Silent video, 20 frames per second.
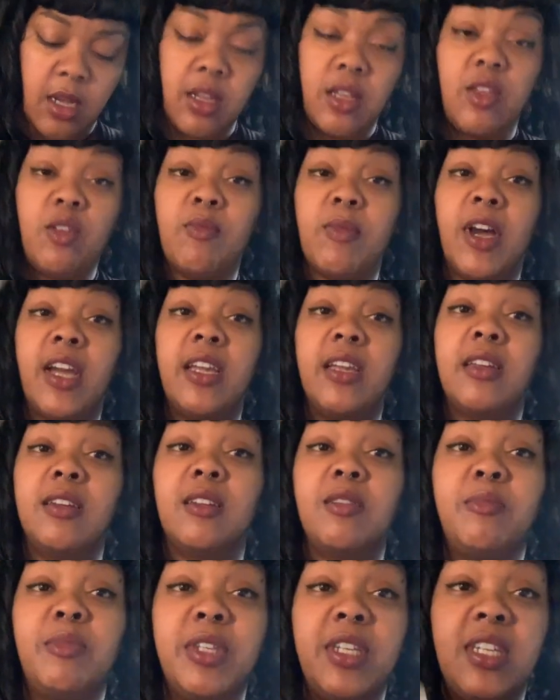You might end
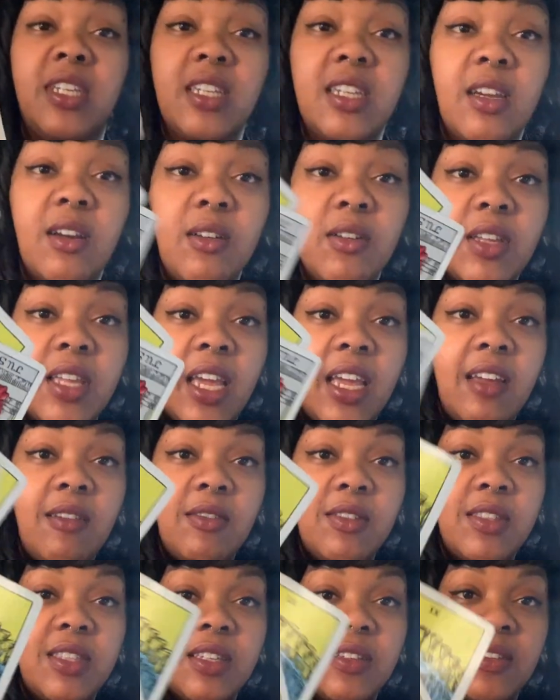up being okay
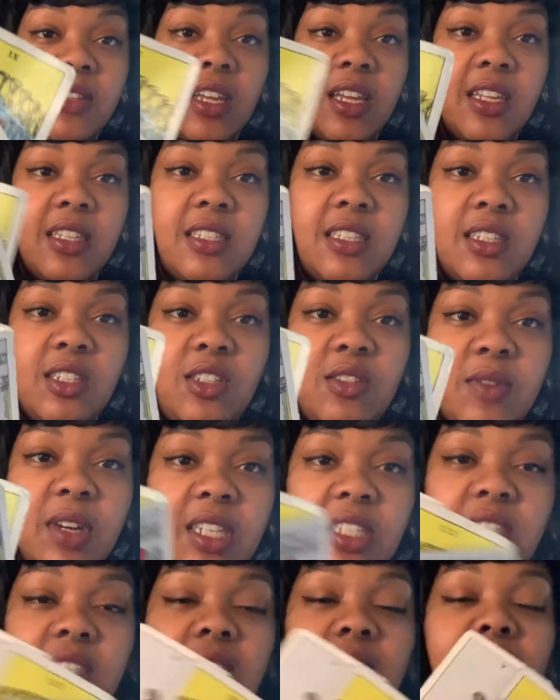with the
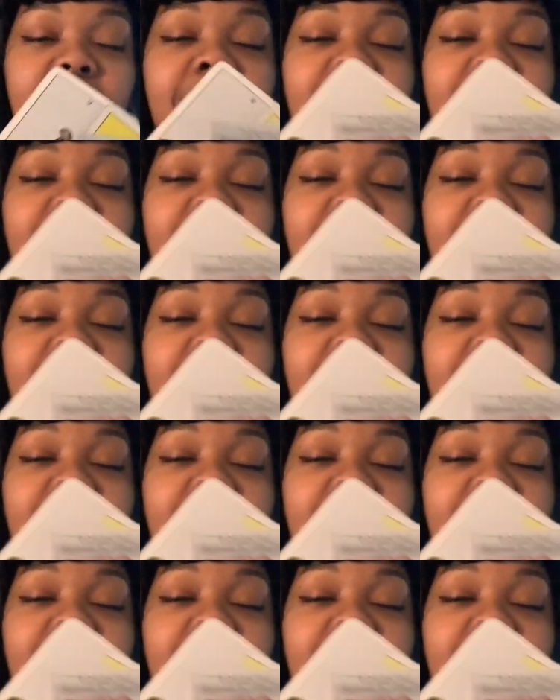situation.